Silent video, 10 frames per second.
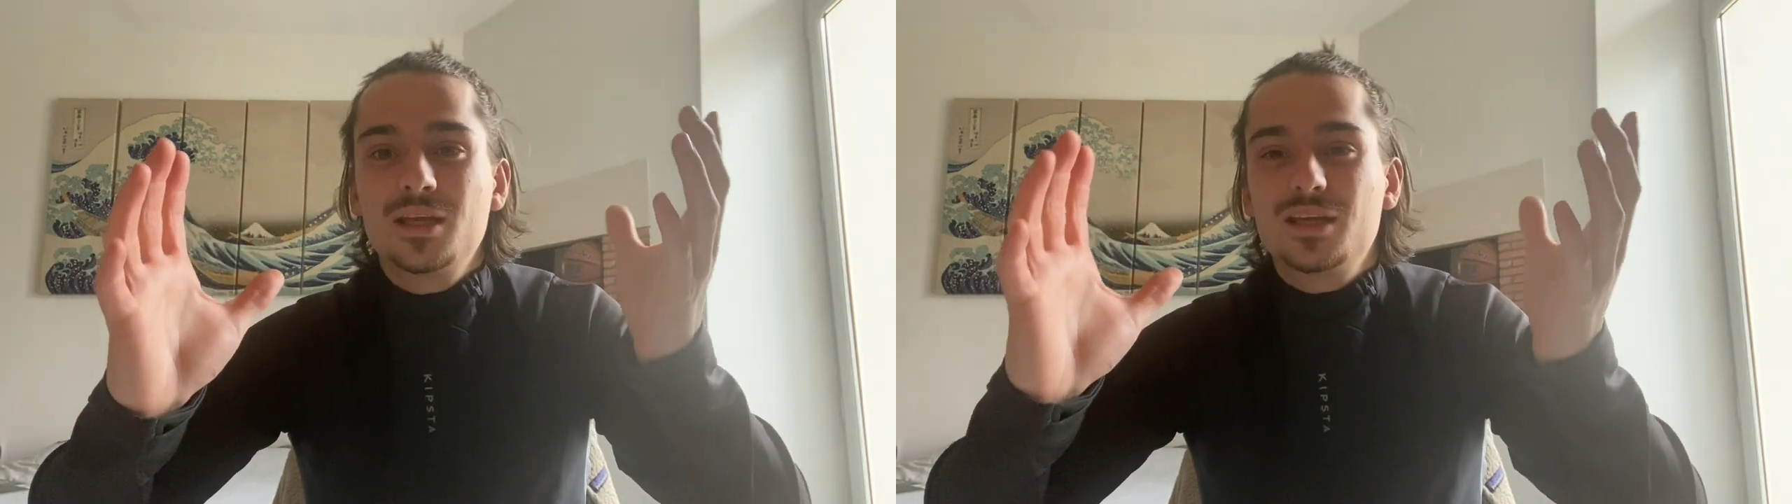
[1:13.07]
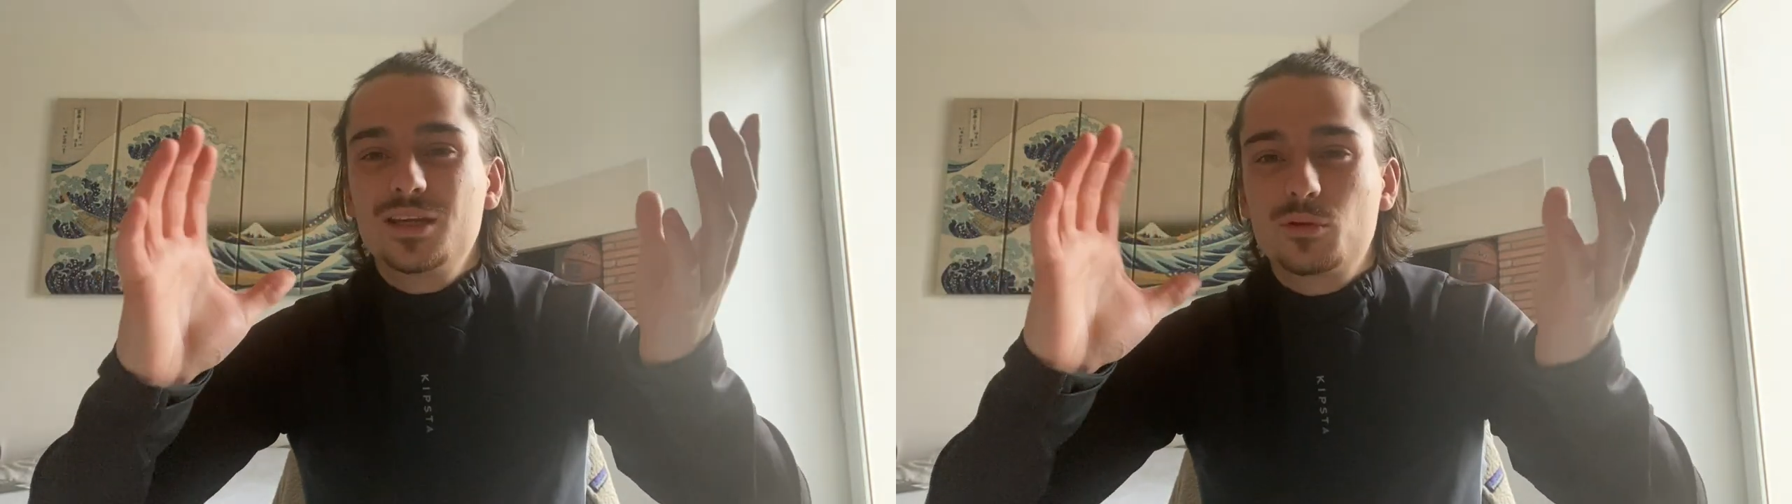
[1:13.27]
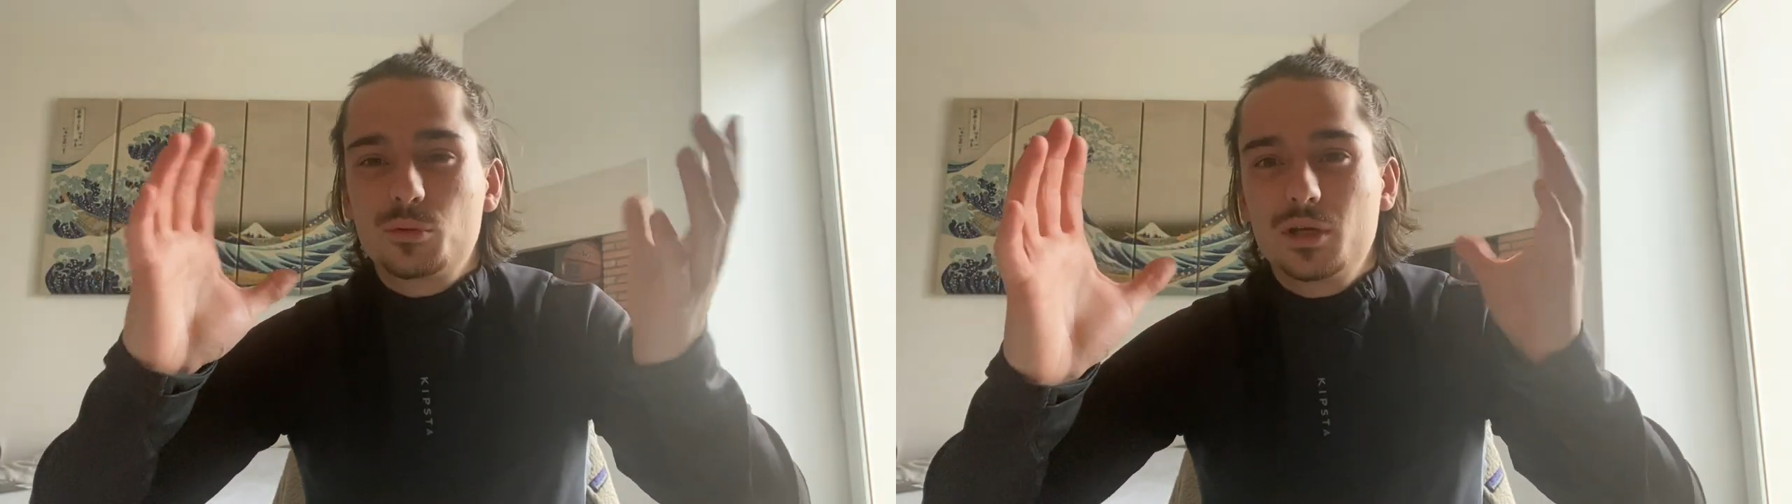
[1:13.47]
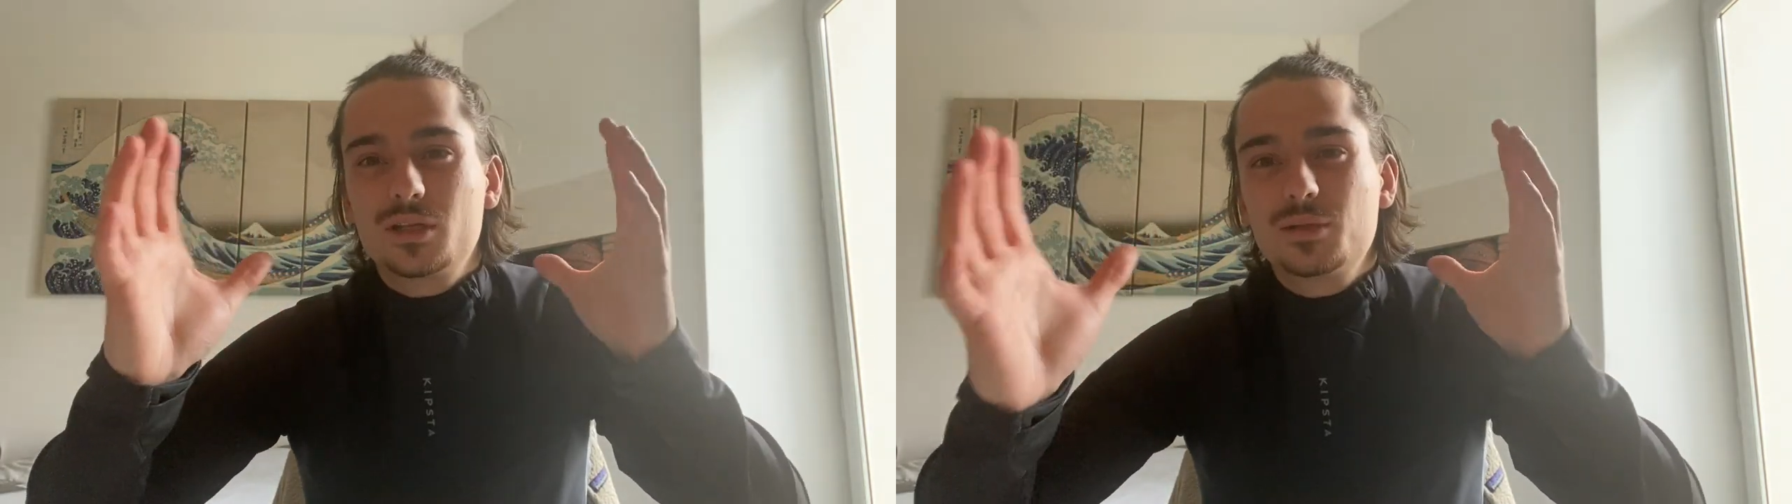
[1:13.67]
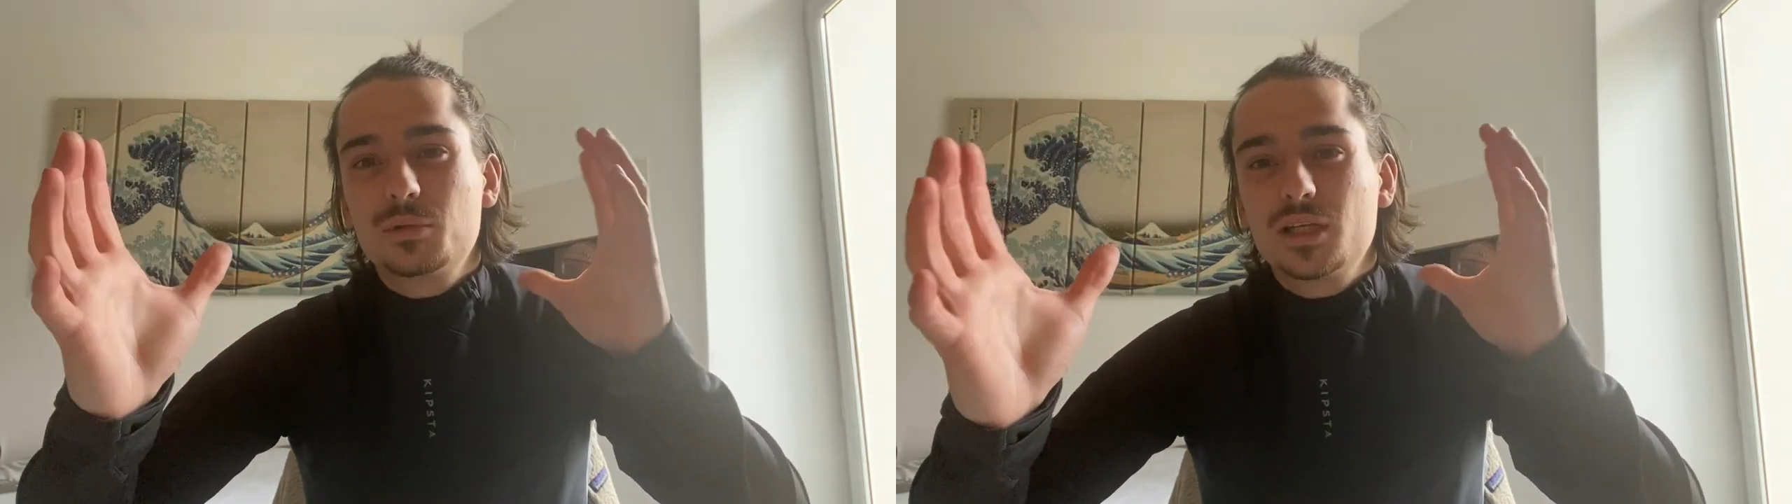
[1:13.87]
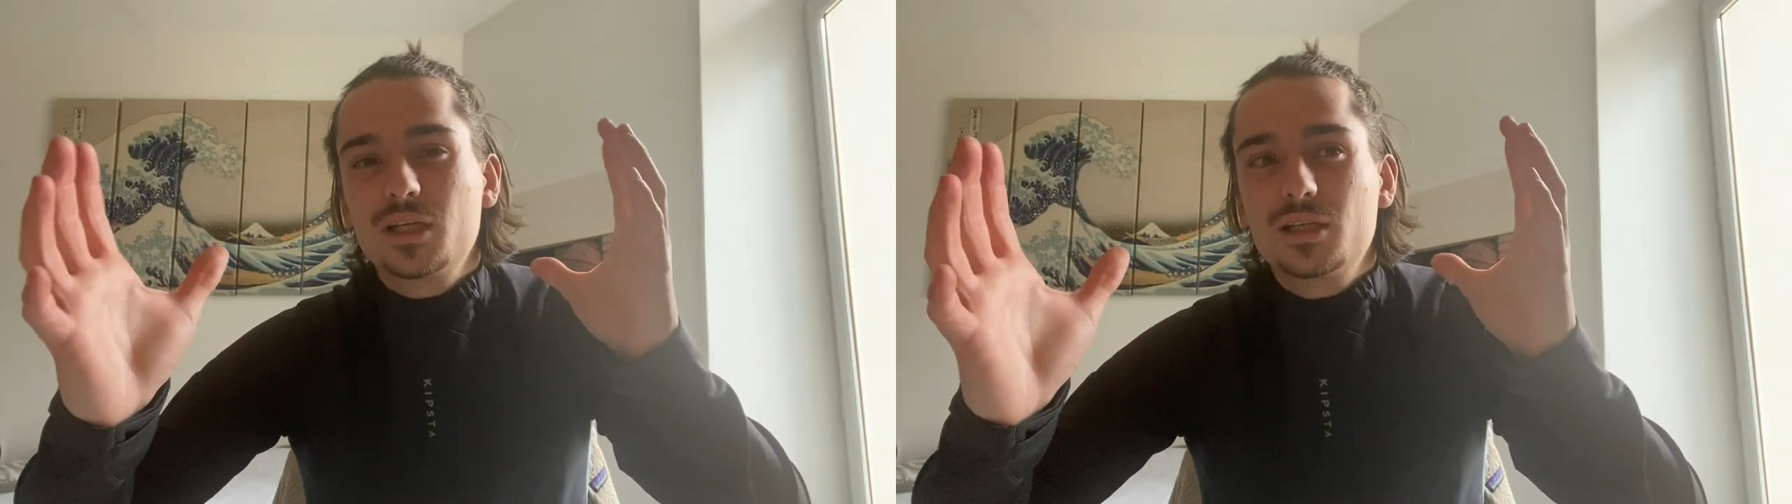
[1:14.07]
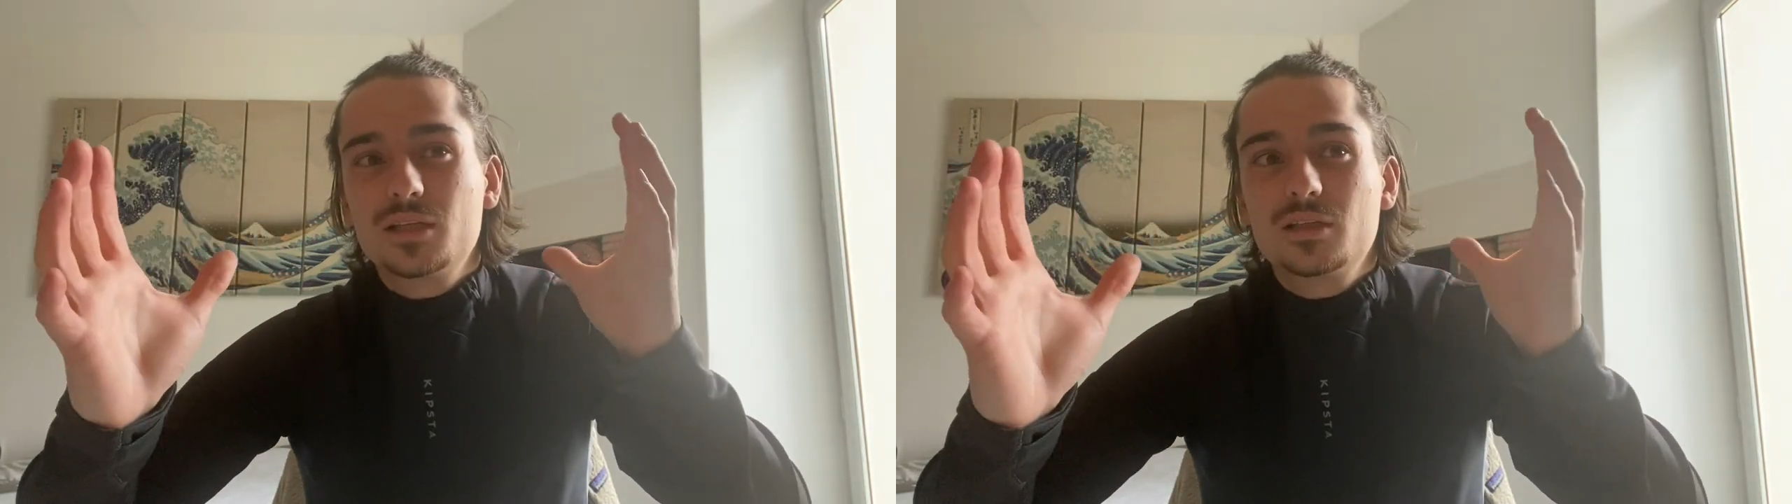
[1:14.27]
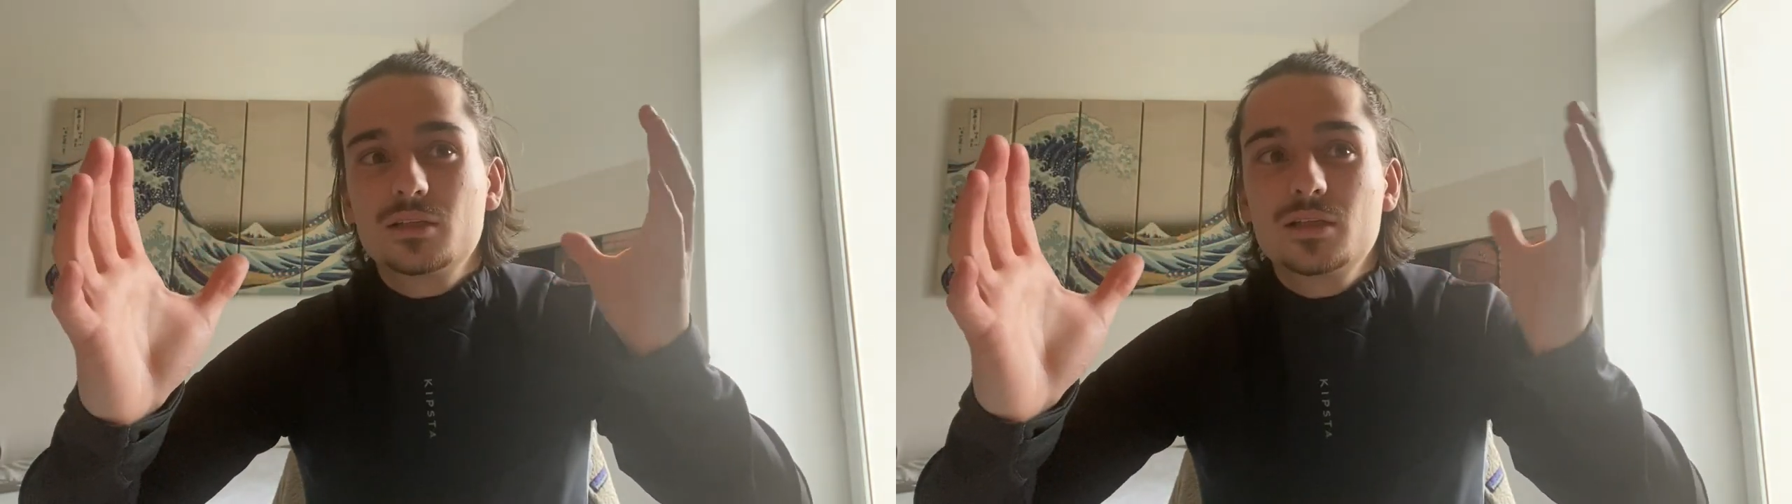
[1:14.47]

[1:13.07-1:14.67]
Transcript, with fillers: incredibly